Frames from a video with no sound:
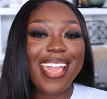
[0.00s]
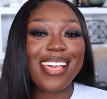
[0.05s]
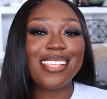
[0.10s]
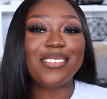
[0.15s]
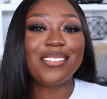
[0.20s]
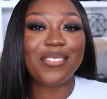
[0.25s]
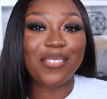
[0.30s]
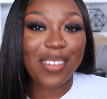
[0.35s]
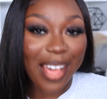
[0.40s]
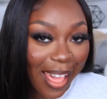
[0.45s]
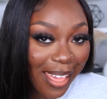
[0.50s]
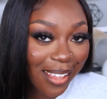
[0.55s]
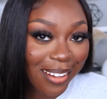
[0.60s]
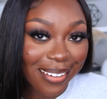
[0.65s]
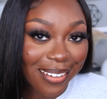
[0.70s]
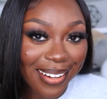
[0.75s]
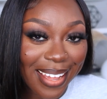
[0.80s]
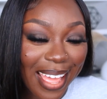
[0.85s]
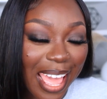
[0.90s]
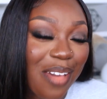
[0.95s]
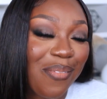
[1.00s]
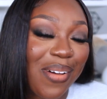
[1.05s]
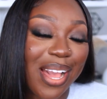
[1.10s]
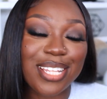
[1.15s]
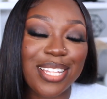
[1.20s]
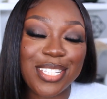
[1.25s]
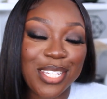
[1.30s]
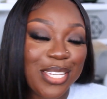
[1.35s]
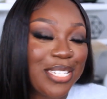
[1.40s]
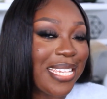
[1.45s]
it's fire, if
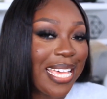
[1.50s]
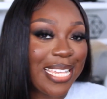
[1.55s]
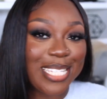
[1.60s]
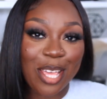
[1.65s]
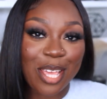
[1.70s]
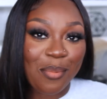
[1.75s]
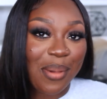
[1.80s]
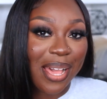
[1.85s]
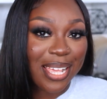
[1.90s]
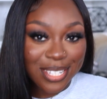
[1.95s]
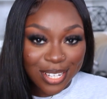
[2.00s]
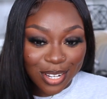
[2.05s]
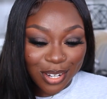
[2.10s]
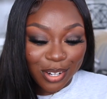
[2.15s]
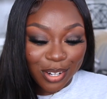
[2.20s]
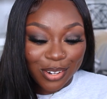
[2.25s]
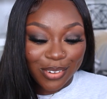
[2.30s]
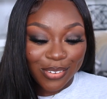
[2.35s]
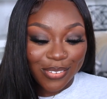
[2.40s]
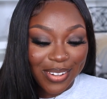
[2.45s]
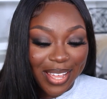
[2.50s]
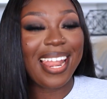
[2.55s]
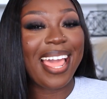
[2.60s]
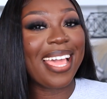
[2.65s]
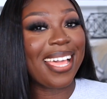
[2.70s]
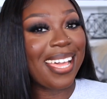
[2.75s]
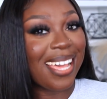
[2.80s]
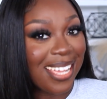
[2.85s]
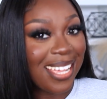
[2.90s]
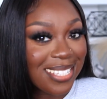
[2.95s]
I do say so myself.
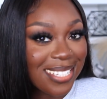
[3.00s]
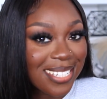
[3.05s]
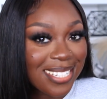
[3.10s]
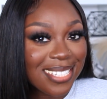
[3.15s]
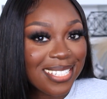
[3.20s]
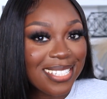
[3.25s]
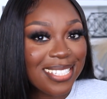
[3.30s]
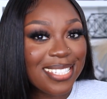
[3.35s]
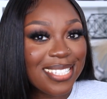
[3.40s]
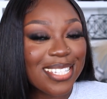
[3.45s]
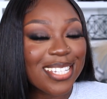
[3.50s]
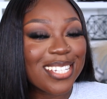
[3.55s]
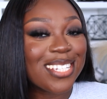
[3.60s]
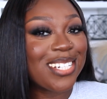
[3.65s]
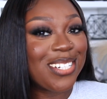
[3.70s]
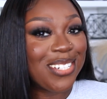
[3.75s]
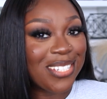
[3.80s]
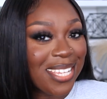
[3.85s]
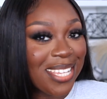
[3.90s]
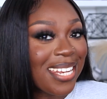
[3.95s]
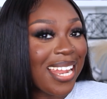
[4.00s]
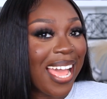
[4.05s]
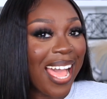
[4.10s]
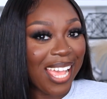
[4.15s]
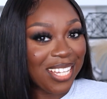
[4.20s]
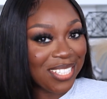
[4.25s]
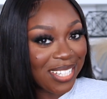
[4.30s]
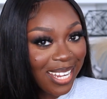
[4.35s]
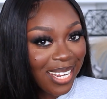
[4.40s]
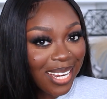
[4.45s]
Like Kouzins, Colton
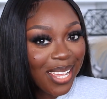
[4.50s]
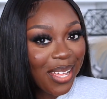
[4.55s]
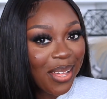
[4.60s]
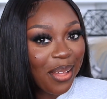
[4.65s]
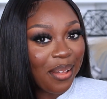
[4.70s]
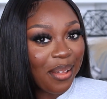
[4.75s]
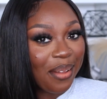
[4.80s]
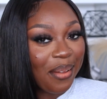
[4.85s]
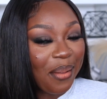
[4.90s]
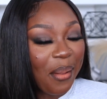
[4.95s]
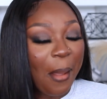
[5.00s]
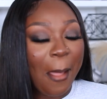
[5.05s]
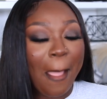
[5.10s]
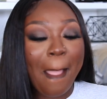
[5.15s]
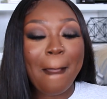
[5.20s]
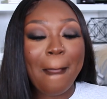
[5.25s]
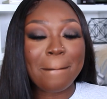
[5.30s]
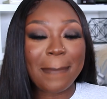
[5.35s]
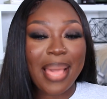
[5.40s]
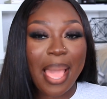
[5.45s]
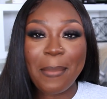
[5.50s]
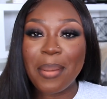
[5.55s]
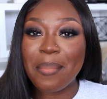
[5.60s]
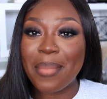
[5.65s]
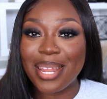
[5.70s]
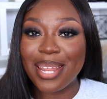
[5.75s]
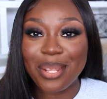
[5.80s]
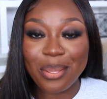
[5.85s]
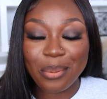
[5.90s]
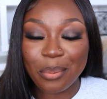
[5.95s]
eyeshadow might be
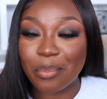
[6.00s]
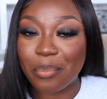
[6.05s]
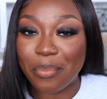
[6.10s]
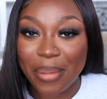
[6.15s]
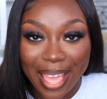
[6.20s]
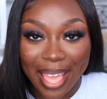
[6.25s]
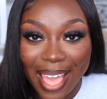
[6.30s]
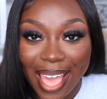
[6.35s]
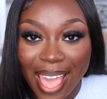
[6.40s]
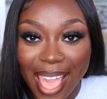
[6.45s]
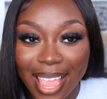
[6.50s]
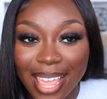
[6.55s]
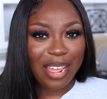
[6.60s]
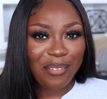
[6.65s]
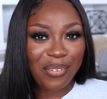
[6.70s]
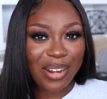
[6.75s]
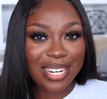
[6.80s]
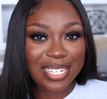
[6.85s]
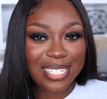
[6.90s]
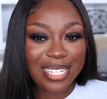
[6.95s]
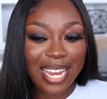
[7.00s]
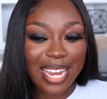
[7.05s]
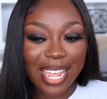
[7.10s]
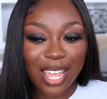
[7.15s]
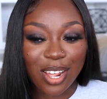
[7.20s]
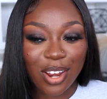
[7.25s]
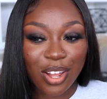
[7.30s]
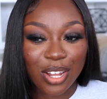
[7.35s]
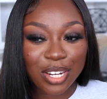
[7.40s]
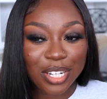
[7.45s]
my new bag. I feel like this is like
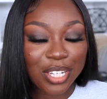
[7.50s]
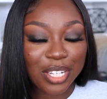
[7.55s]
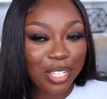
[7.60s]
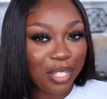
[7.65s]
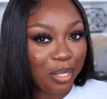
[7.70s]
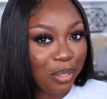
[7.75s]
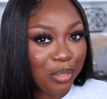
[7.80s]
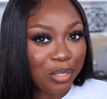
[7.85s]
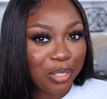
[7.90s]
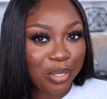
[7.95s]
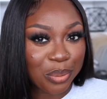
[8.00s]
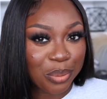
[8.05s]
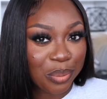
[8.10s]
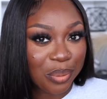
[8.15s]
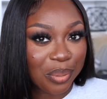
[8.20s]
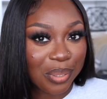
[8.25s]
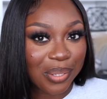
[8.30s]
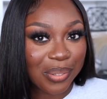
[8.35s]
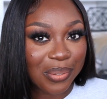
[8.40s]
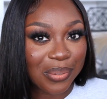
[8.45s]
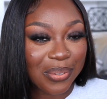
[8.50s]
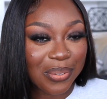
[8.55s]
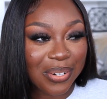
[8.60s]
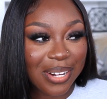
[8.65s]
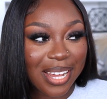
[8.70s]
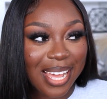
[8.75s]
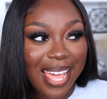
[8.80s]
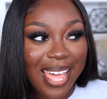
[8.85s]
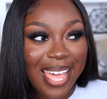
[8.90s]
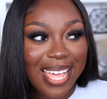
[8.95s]
an unusual
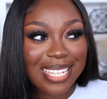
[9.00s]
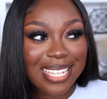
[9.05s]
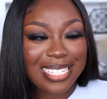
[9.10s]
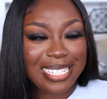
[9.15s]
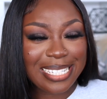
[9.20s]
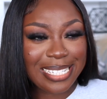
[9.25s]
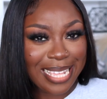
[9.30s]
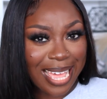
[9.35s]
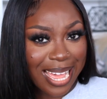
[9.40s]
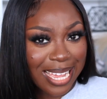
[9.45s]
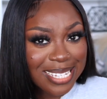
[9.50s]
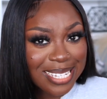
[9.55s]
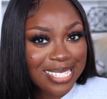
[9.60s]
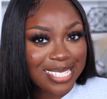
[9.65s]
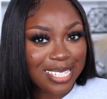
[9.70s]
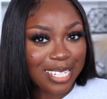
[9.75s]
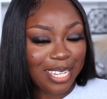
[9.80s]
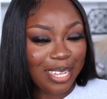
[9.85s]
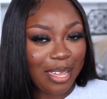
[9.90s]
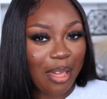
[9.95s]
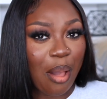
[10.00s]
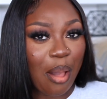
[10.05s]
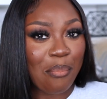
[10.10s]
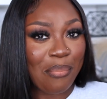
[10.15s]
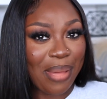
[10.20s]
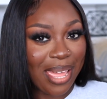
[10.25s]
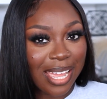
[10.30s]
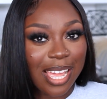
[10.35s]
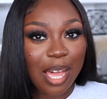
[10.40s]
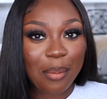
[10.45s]
sexy
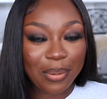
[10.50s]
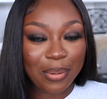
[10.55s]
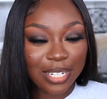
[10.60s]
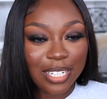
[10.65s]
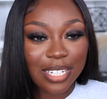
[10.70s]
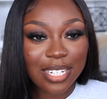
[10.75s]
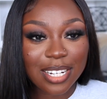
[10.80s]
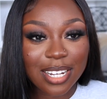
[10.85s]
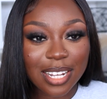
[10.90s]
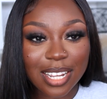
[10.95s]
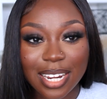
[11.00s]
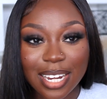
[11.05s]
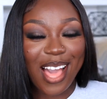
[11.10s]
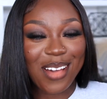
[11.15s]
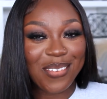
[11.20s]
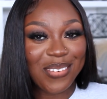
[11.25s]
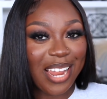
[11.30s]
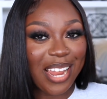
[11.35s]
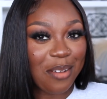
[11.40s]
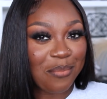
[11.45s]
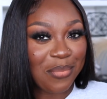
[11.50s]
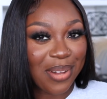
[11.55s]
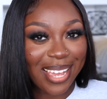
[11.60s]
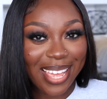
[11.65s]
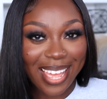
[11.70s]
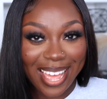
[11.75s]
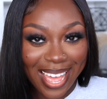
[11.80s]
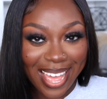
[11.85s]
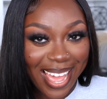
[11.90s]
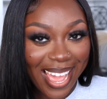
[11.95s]
makeup look. I feel like
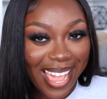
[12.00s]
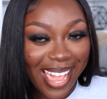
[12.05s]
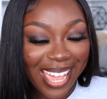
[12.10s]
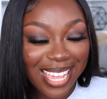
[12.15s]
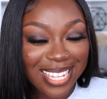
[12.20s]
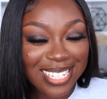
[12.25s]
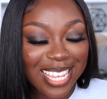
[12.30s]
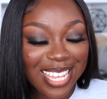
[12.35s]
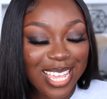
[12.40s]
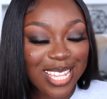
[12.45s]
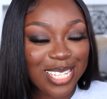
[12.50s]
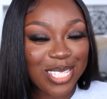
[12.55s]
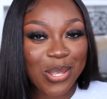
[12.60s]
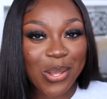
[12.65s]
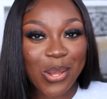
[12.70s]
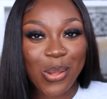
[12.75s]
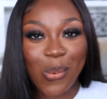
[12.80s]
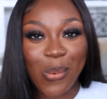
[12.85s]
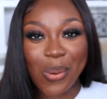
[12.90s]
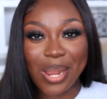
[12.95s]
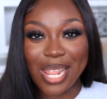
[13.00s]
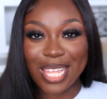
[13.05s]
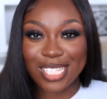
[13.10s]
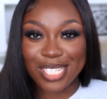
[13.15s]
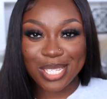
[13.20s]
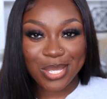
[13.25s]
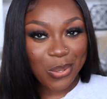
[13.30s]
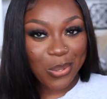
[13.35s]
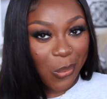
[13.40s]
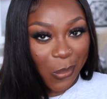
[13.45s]
my eyes is doing all the
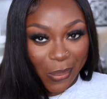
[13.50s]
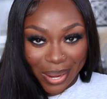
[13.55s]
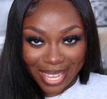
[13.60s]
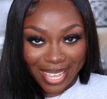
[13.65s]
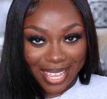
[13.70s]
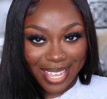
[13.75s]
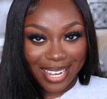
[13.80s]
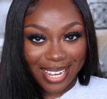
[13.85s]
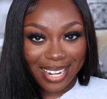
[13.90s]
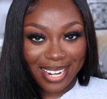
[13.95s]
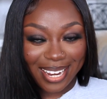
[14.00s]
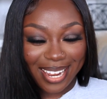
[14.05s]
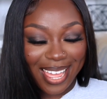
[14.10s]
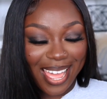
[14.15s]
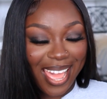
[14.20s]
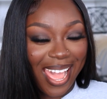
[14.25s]
talking